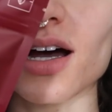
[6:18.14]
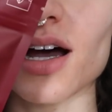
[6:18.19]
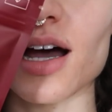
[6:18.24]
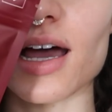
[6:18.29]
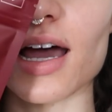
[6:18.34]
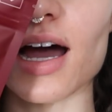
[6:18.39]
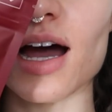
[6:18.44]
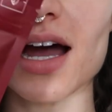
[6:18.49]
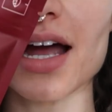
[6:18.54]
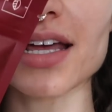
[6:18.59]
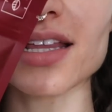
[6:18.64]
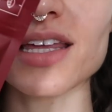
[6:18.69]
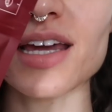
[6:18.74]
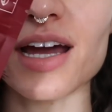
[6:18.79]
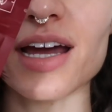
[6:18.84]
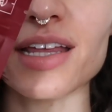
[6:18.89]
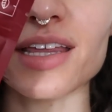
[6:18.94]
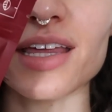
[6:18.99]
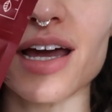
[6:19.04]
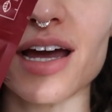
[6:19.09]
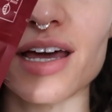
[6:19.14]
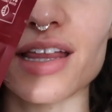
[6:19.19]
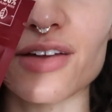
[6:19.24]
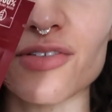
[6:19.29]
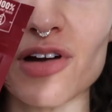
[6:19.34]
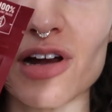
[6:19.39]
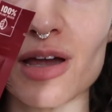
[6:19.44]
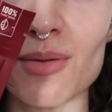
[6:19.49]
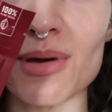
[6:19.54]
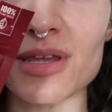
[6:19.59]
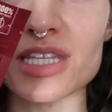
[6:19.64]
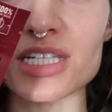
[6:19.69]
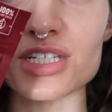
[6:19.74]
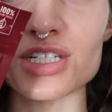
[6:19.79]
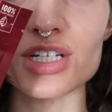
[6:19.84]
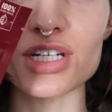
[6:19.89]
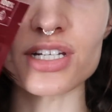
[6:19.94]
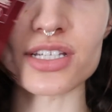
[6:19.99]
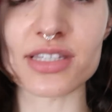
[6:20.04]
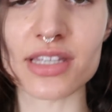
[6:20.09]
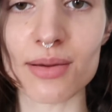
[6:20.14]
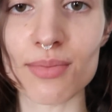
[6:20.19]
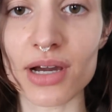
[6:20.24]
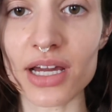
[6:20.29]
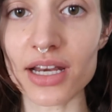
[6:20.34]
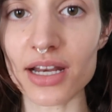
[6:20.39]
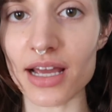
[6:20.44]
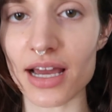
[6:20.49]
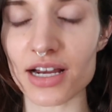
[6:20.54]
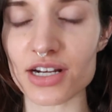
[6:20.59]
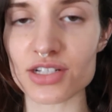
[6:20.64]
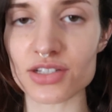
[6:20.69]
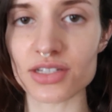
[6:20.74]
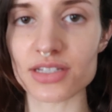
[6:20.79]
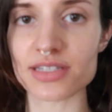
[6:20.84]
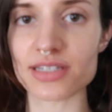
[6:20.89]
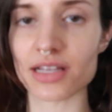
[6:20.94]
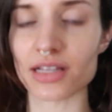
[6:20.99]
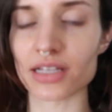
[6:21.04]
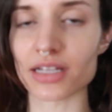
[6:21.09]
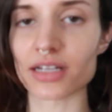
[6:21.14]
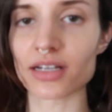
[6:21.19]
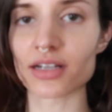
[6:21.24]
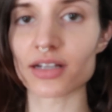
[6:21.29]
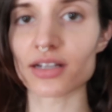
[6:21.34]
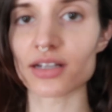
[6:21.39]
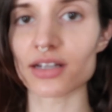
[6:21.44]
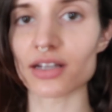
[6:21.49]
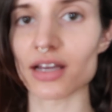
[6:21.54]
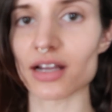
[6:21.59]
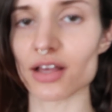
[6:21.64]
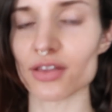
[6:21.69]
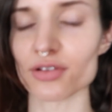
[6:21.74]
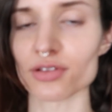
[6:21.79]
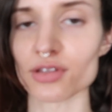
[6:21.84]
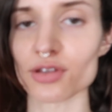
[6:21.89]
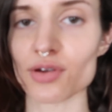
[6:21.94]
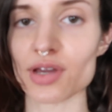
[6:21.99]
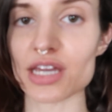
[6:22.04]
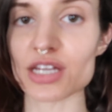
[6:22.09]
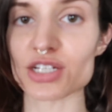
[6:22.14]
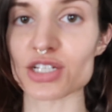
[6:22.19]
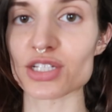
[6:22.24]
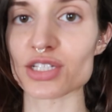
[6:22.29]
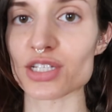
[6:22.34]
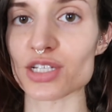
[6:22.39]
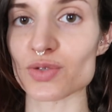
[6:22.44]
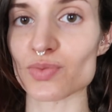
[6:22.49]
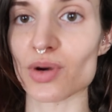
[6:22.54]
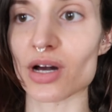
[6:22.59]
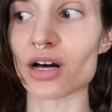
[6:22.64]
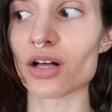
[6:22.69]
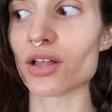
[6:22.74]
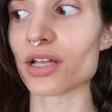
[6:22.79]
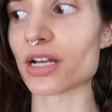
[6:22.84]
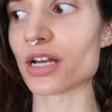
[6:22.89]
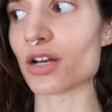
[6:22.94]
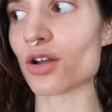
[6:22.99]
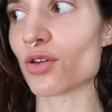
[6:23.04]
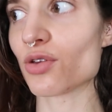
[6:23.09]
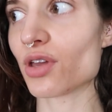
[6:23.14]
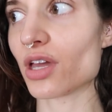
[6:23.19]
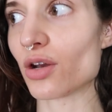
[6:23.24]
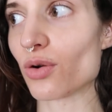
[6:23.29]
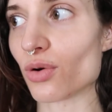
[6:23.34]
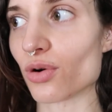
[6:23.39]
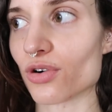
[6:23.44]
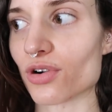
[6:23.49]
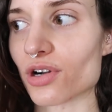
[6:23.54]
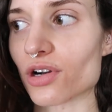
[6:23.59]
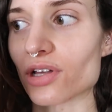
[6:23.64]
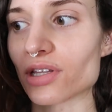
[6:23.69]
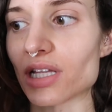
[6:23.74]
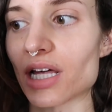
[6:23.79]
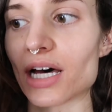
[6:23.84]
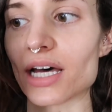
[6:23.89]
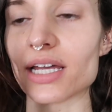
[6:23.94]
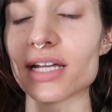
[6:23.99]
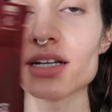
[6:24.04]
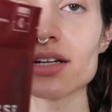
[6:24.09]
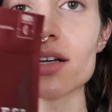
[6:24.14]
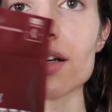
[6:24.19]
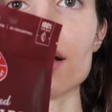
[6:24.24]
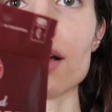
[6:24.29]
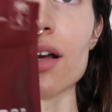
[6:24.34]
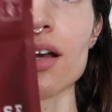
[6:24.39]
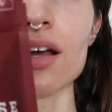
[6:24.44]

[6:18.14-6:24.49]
I highly, highly, highly recommend this cheese. They might actually sell it at other locations as well, and I know you can order it online,